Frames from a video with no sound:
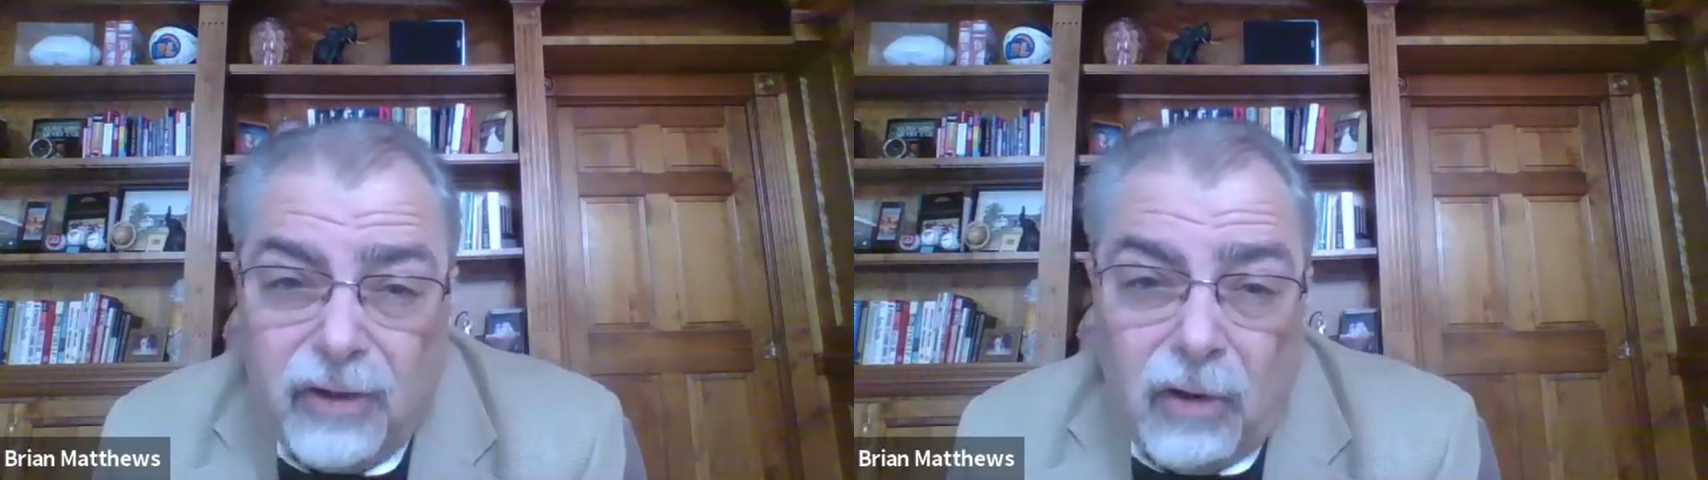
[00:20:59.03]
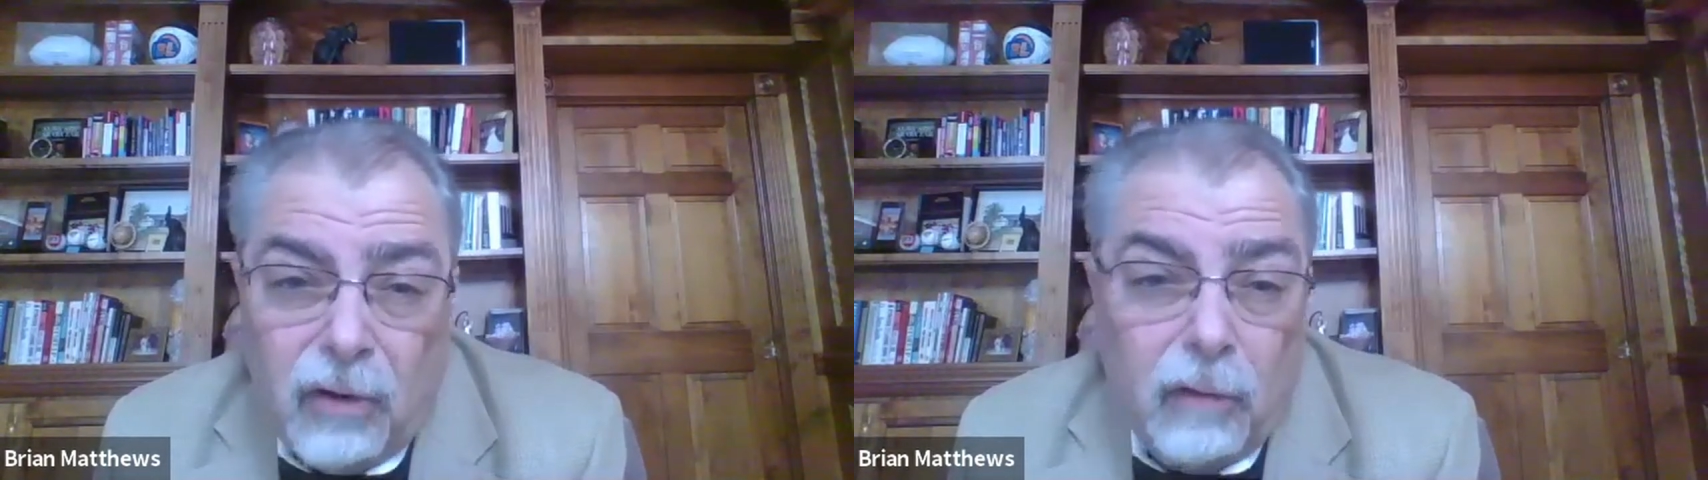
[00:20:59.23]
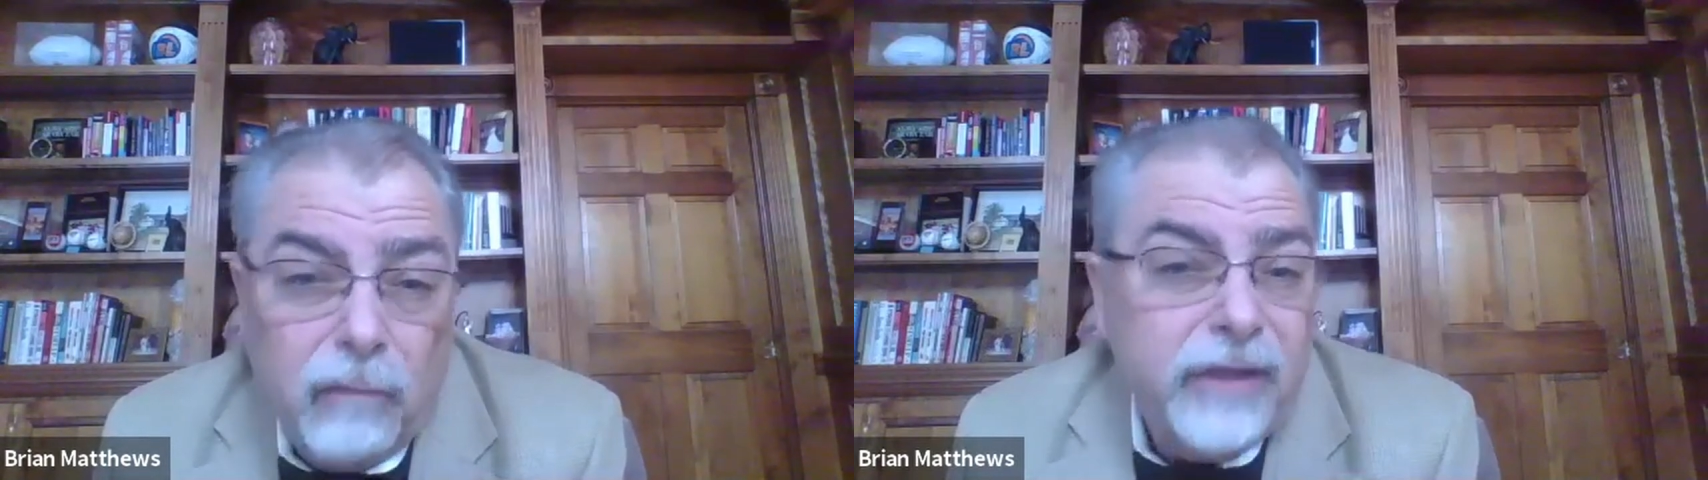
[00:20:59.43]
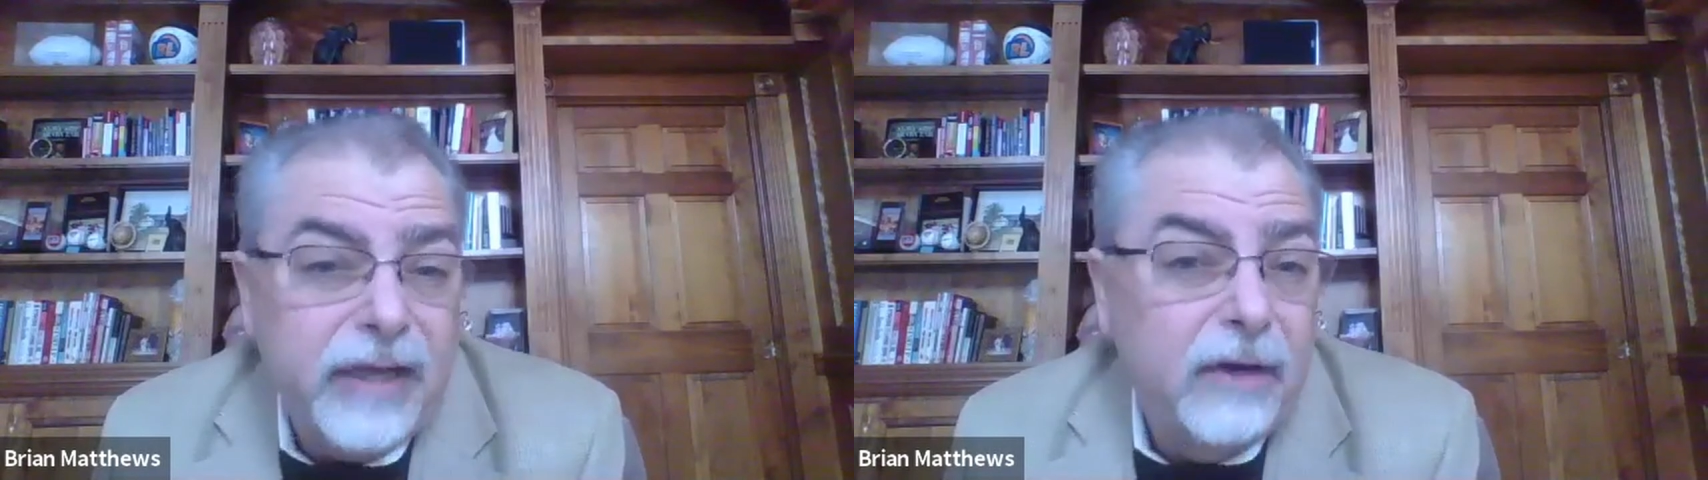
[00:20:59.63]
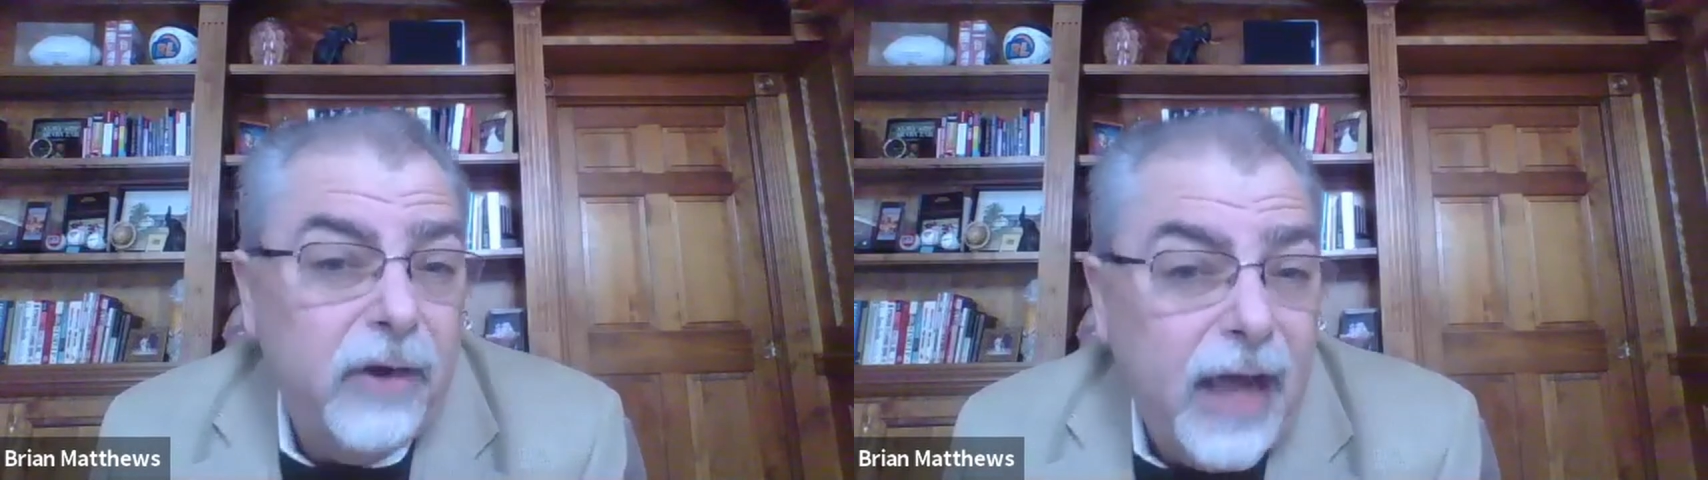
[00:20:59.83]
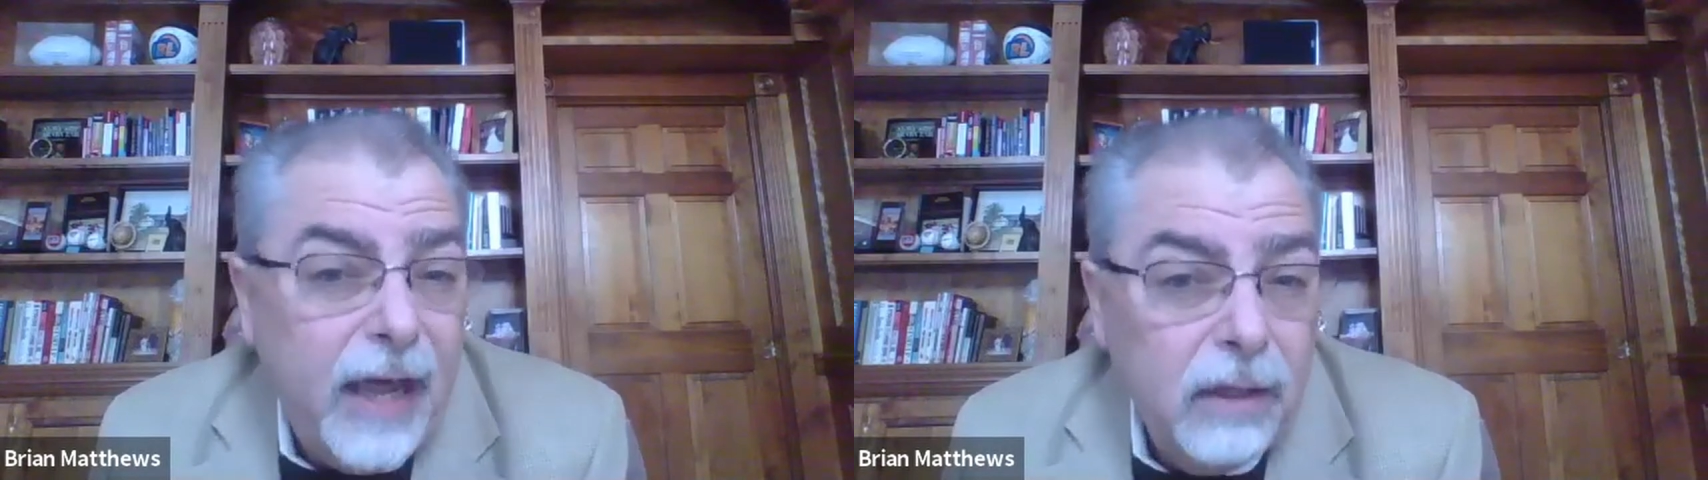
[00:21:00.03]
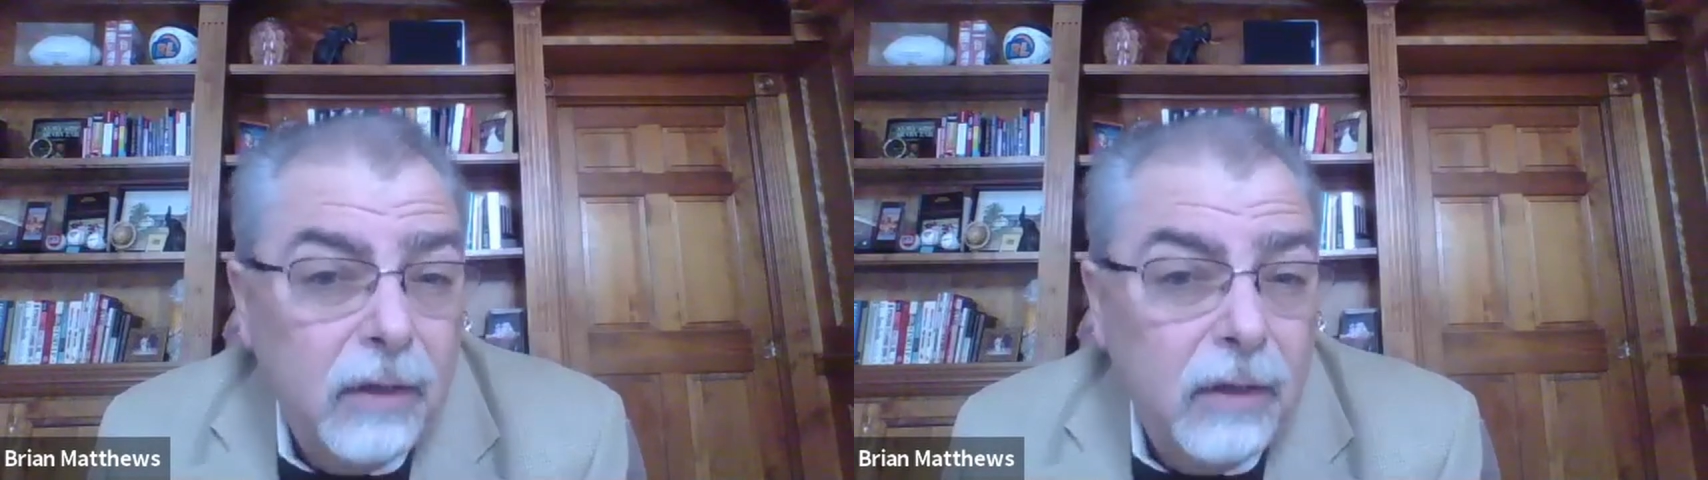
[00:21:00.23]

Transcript: over the internet